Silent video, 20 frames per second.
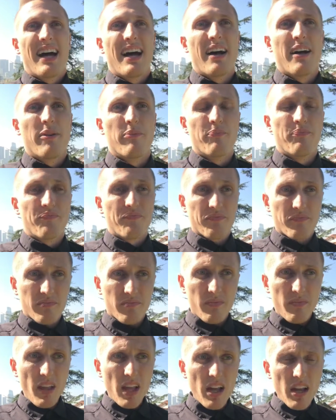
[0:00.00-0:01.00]

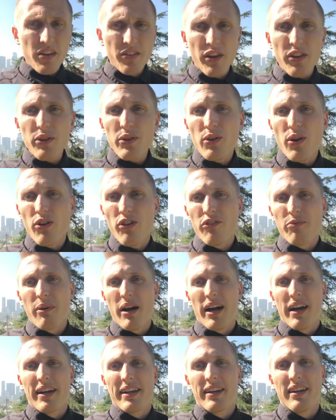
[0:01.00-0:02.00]
Another goal of
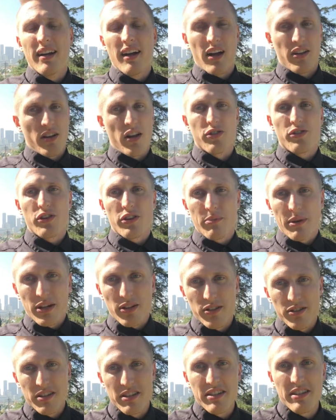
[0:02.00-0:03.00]
mine, I'll show you
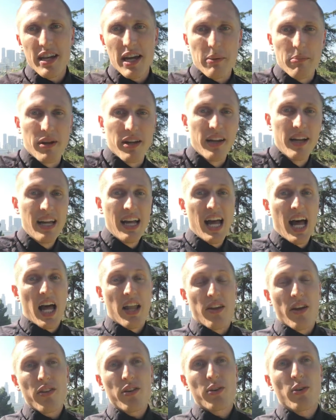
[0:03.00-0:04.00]
my goals in a sec, but
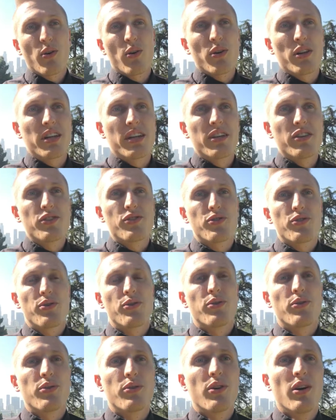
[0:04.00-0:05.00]
another goal is
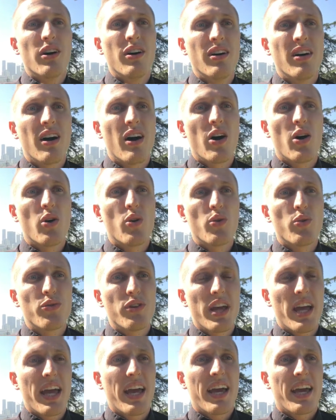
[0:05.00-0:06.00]
to
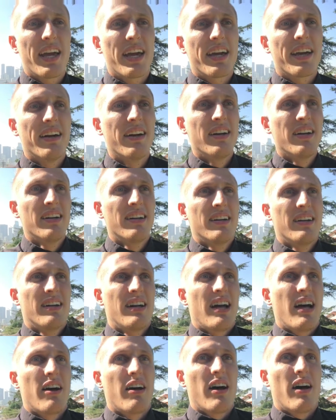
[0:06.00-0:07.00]
own a
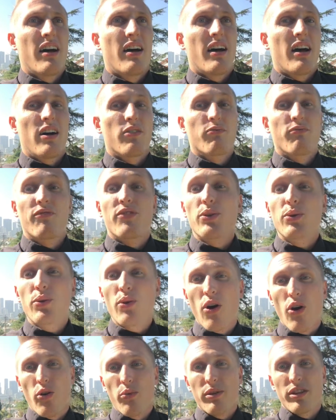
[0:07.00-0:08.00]

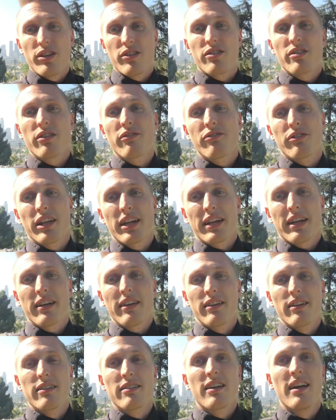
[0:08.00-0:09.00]
view home in the Silver Lake
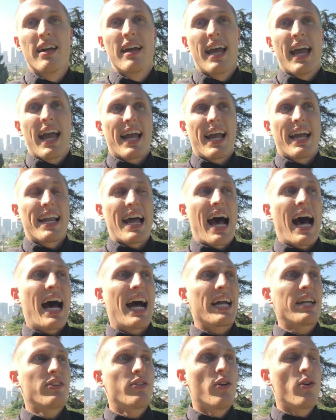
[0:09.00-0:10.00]
Hills, and
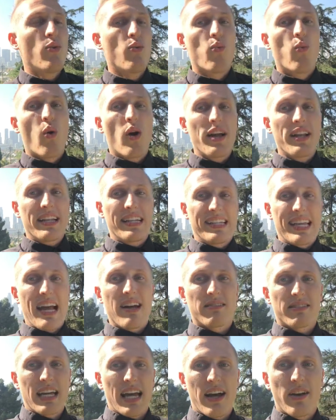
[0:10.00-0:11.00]
I know what
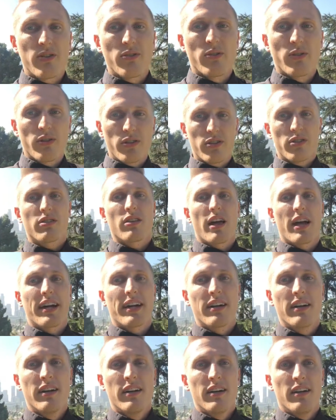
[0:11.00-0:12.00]
downtown looks
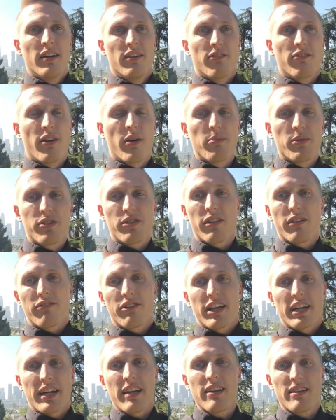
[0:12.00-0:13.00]
like from the
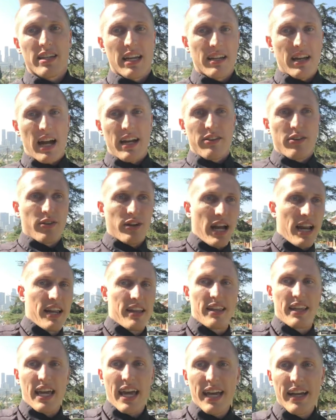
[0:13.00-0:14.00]
Silver Lake Hills. I know
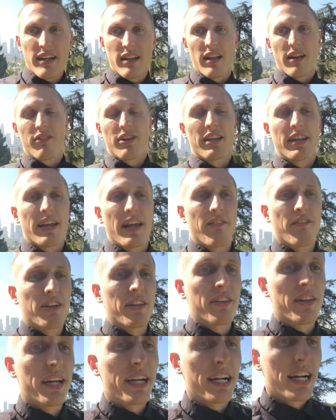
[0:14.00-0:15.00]
kind of the angle of it and
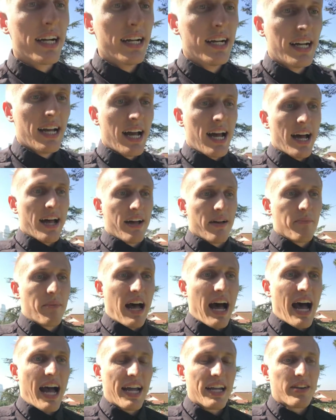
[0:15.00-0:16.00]
everything.
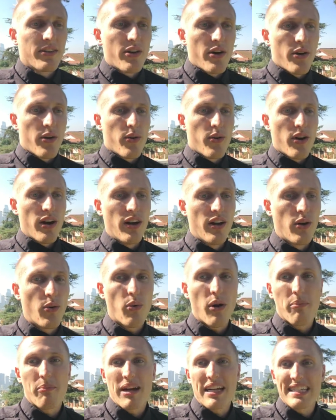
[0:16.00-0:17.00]
I know
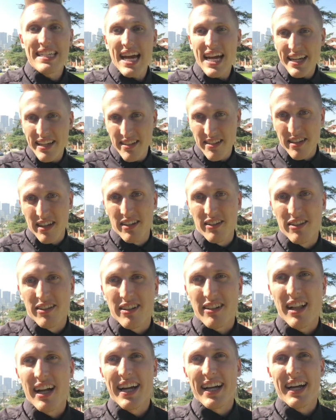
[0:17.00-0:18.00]
what my deck is gonna
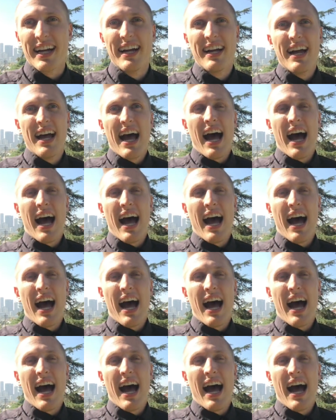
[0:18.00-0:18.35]
look like.